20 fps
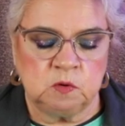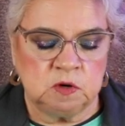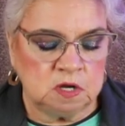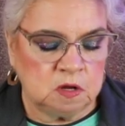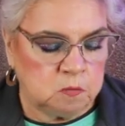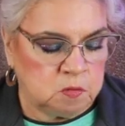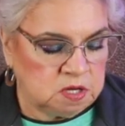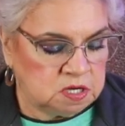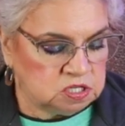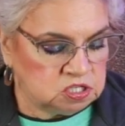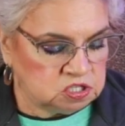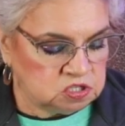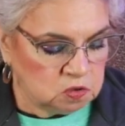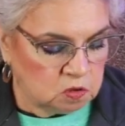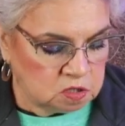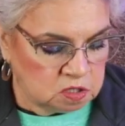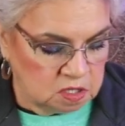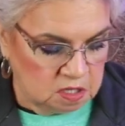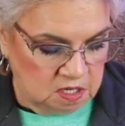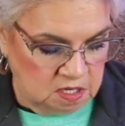it to be a
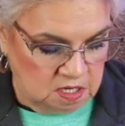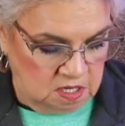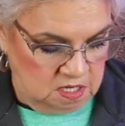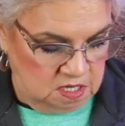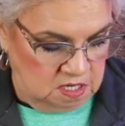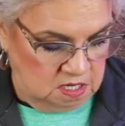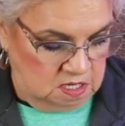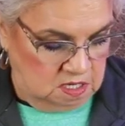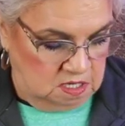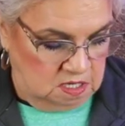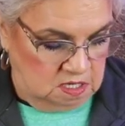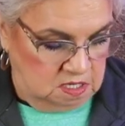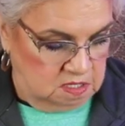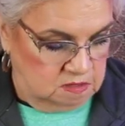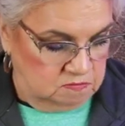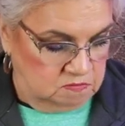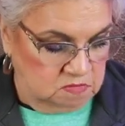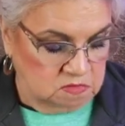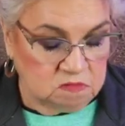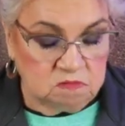short
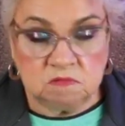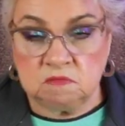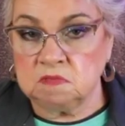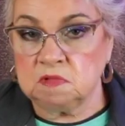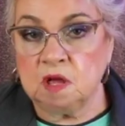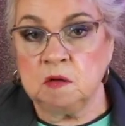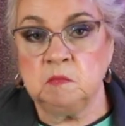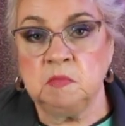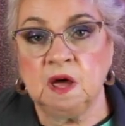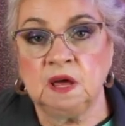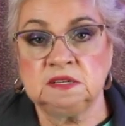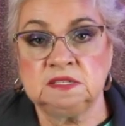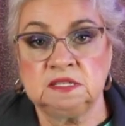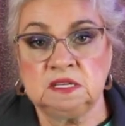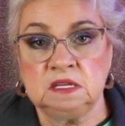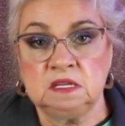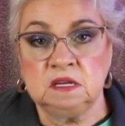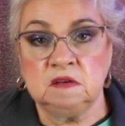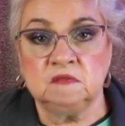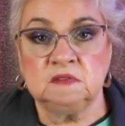
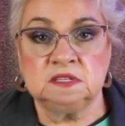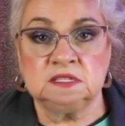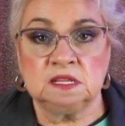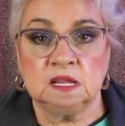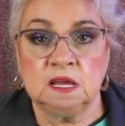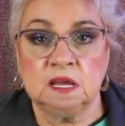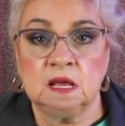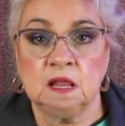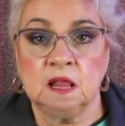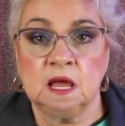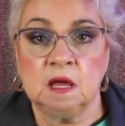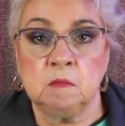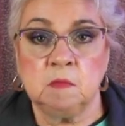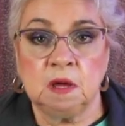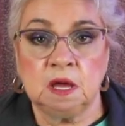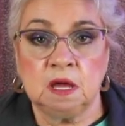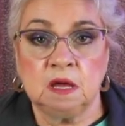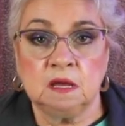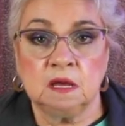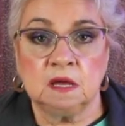unboxing of the Slay Glam
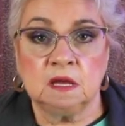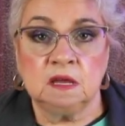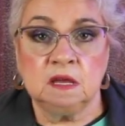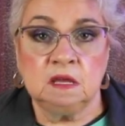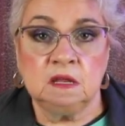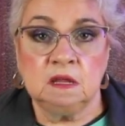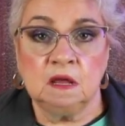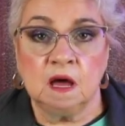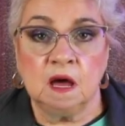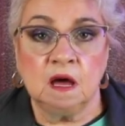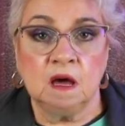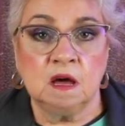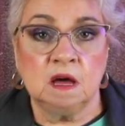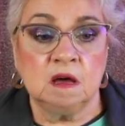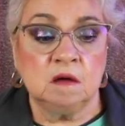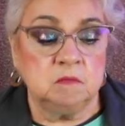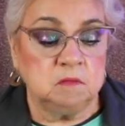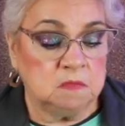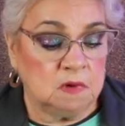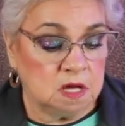bag. Again,
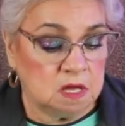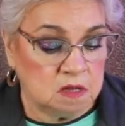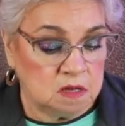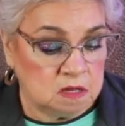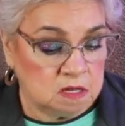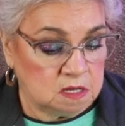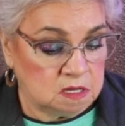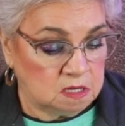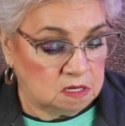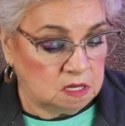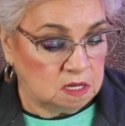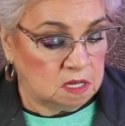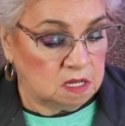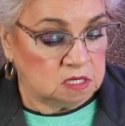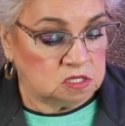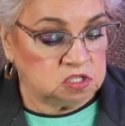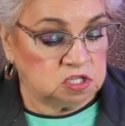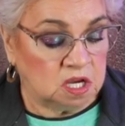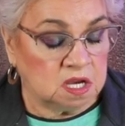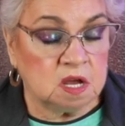um,
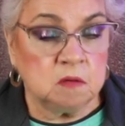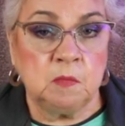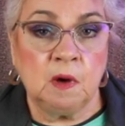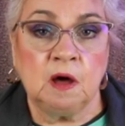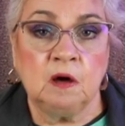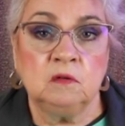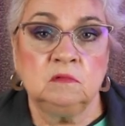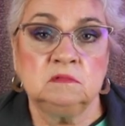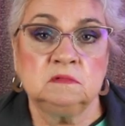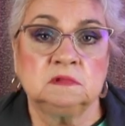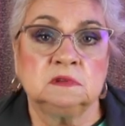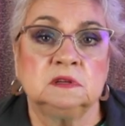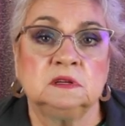check them out.